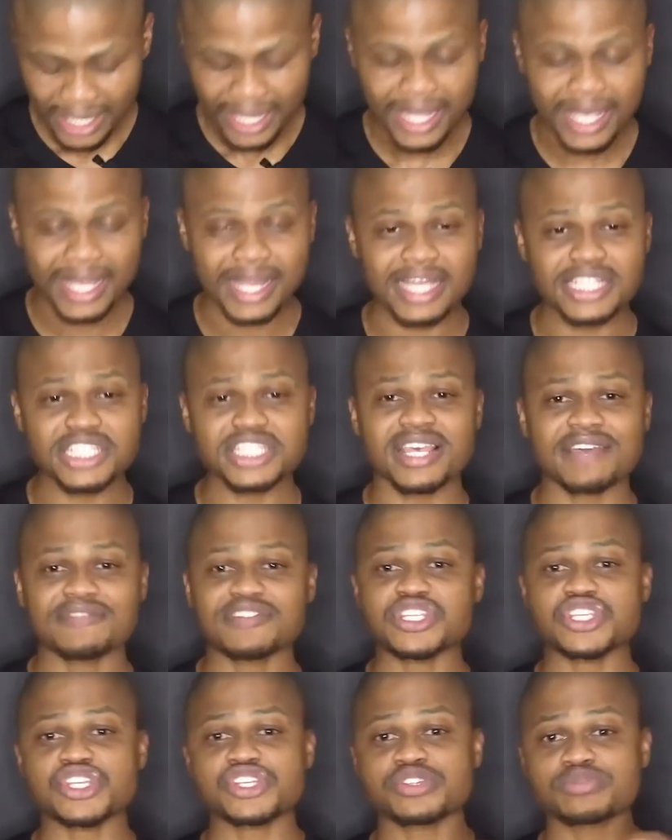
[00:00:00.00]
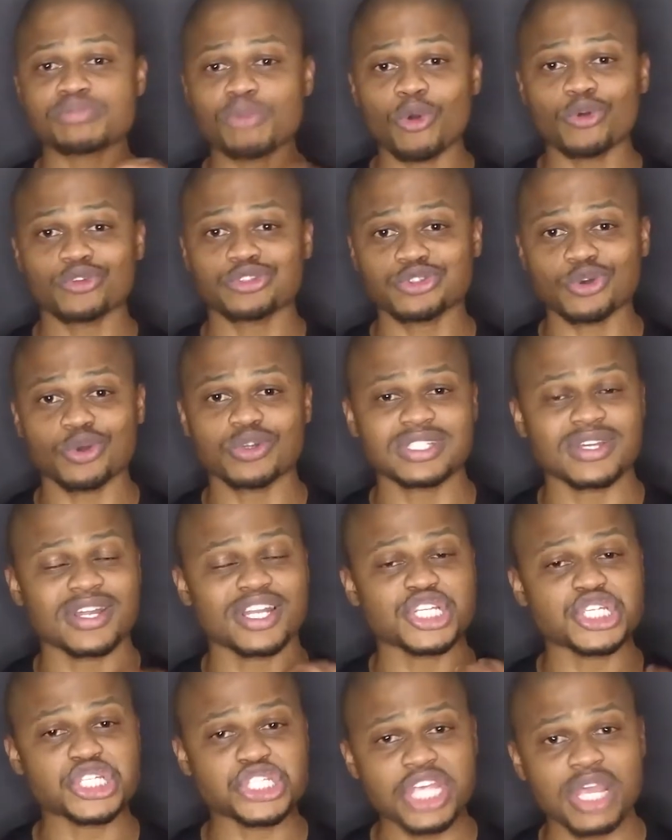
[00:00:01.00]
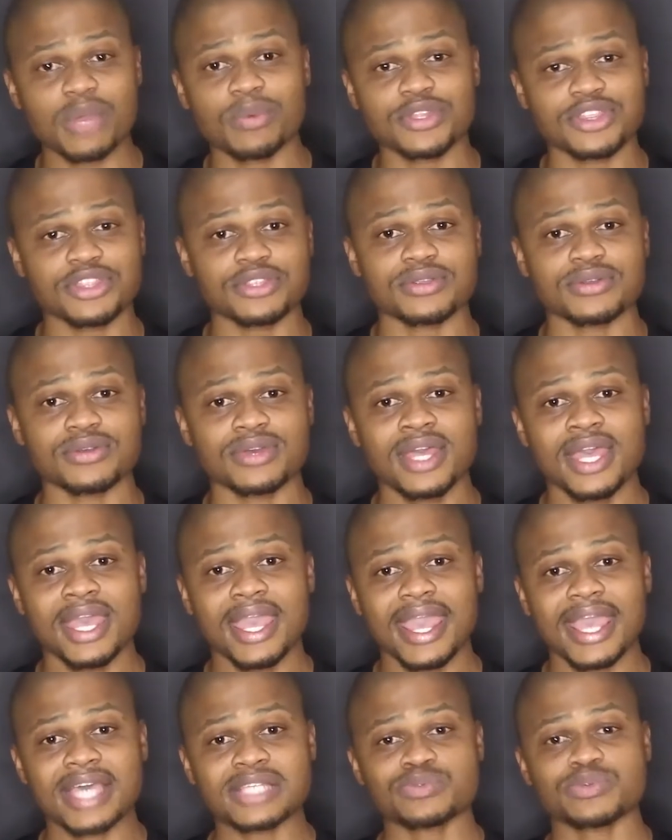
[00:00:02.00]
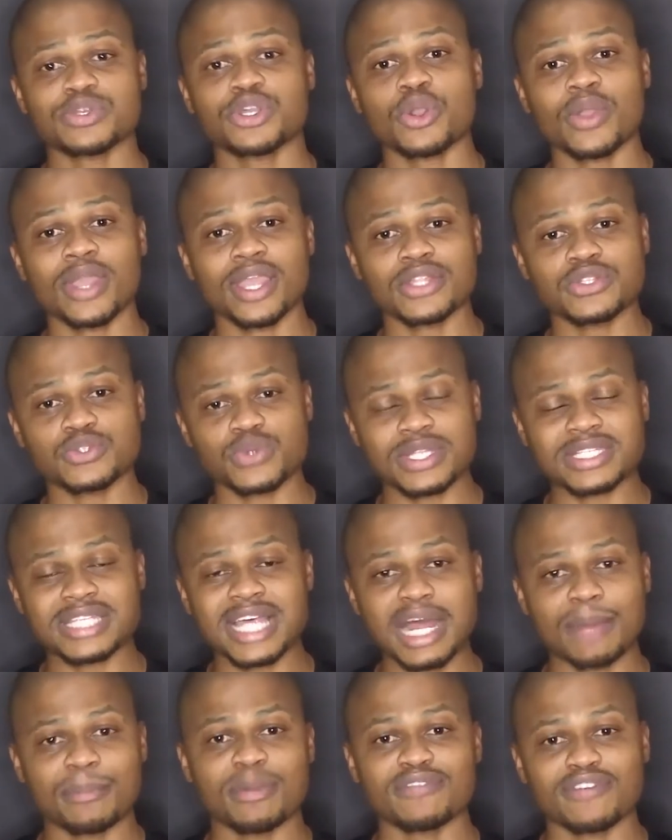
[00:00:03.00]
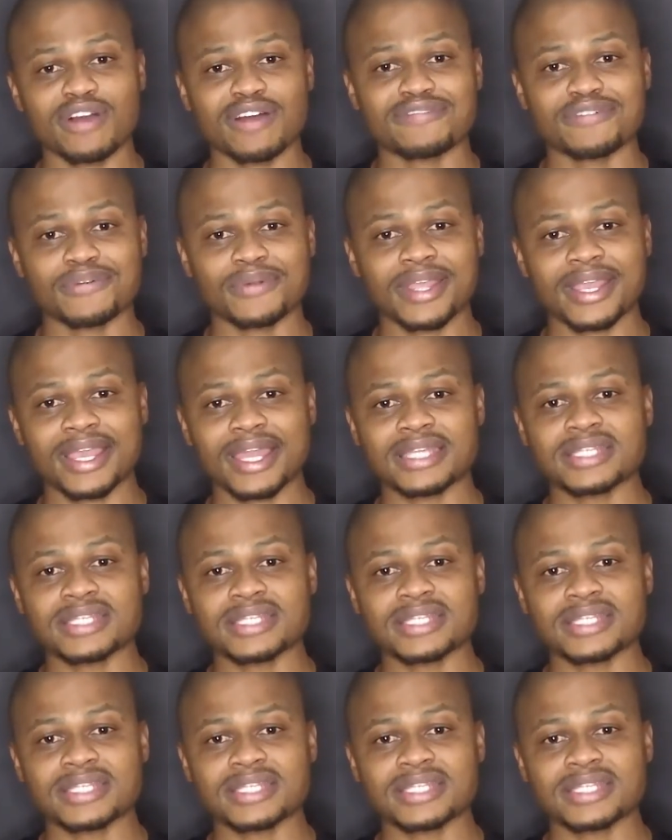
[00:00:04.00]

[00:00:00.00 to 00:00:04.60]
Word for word: And I just have this small thought I want to share with you as we're going into a time of offering.